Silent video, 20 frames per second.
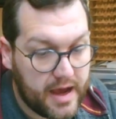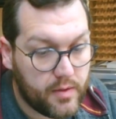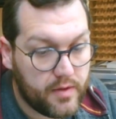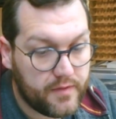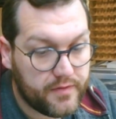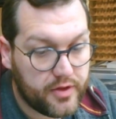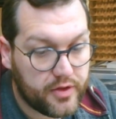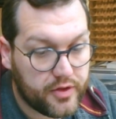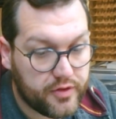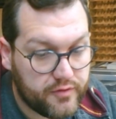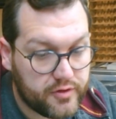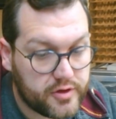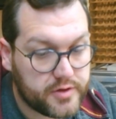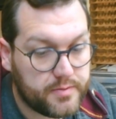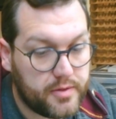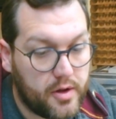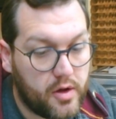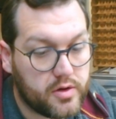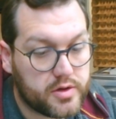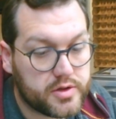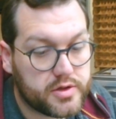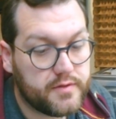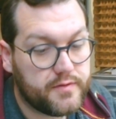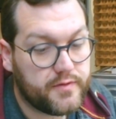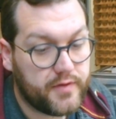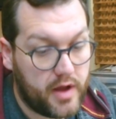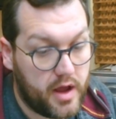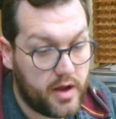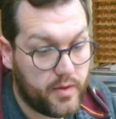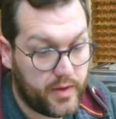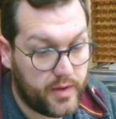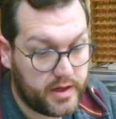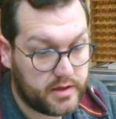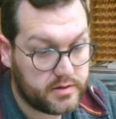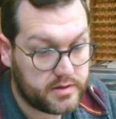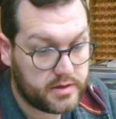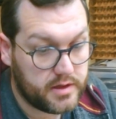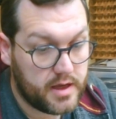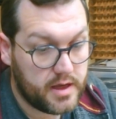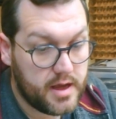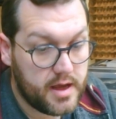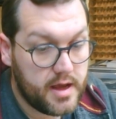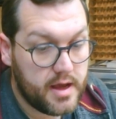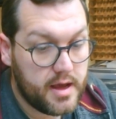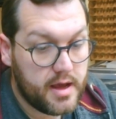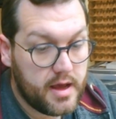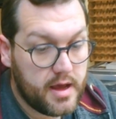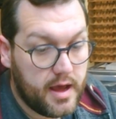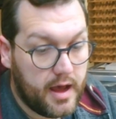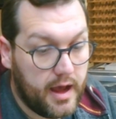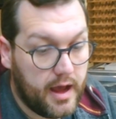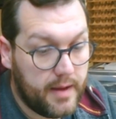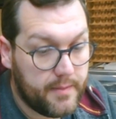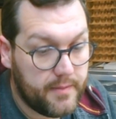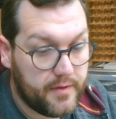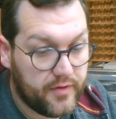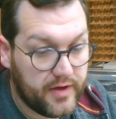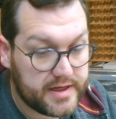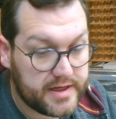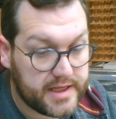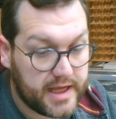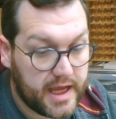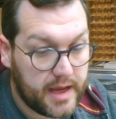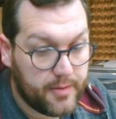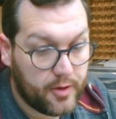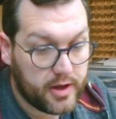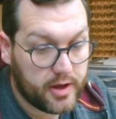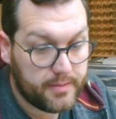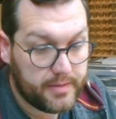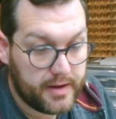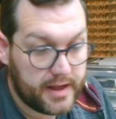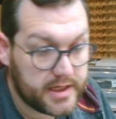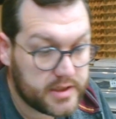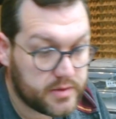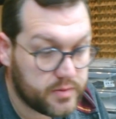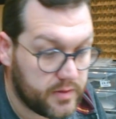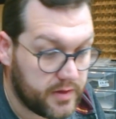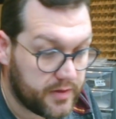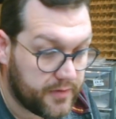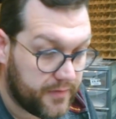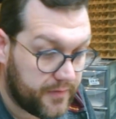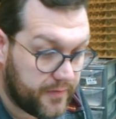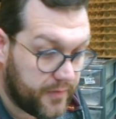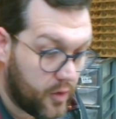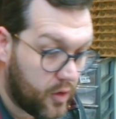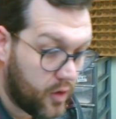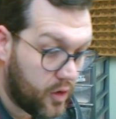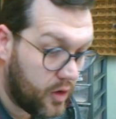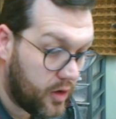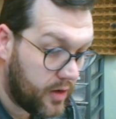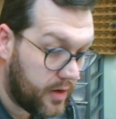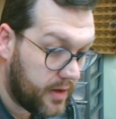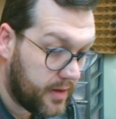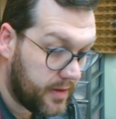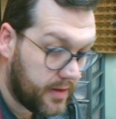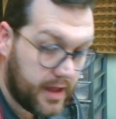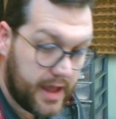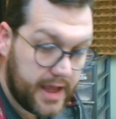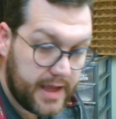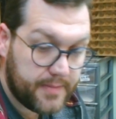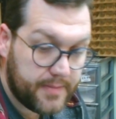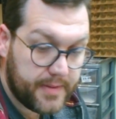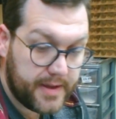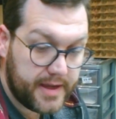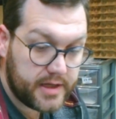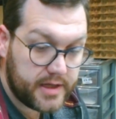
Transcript: of the thrust blocks flywheels. Fix the gearbox in place with 4 AP